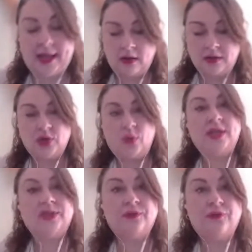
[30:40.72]

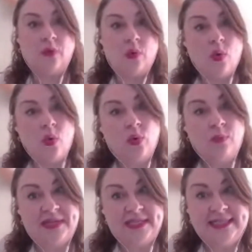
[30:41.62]
consequential for all
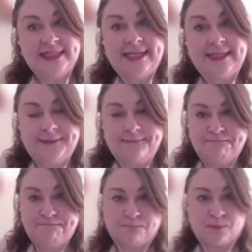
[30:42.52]
businesses.
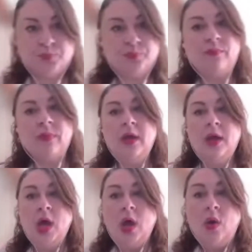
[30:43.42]

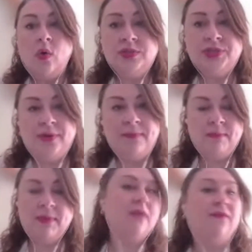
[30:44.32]
Also,
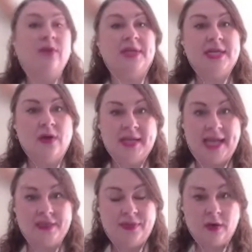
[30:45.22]
remember, if you did not
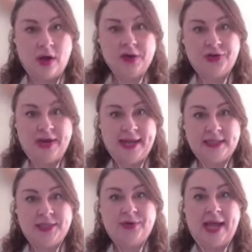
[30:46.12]
get the
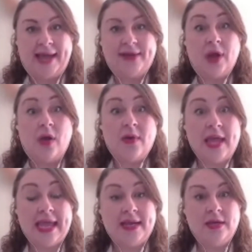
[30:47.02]
contract, you had no
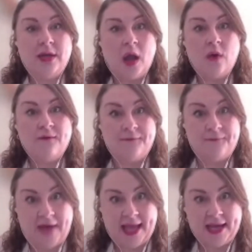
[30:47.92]

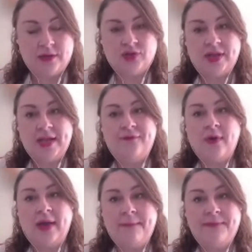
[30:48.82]
value. So if
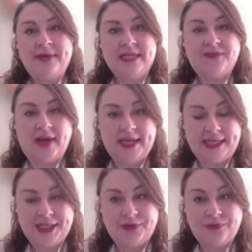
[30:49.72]
your company is
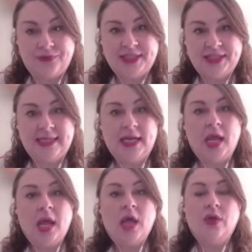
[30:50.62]
finally deregistered,
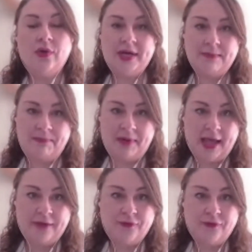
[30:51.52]
you can
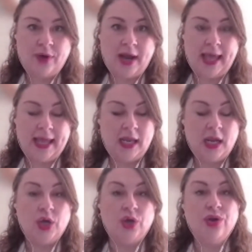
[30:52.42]
apply for a
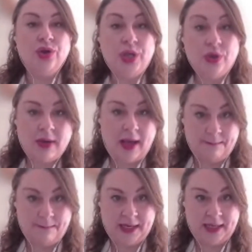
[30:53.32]
new
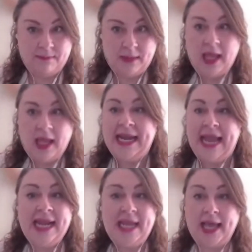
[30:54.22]
company. In
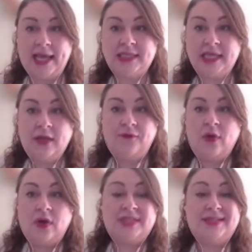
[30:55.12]
any case, if
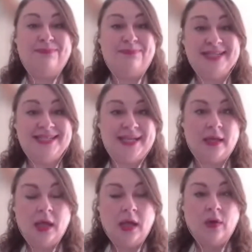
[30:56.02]
you are still
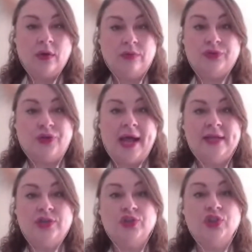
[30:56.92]
busy
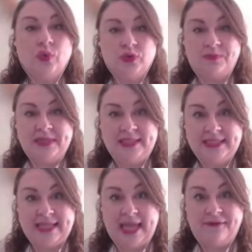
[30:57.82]
trying to source
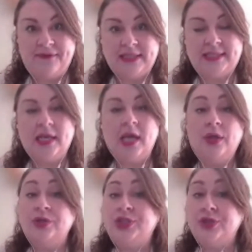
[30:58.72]
business efforts,
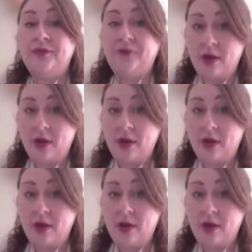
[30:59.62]
you should have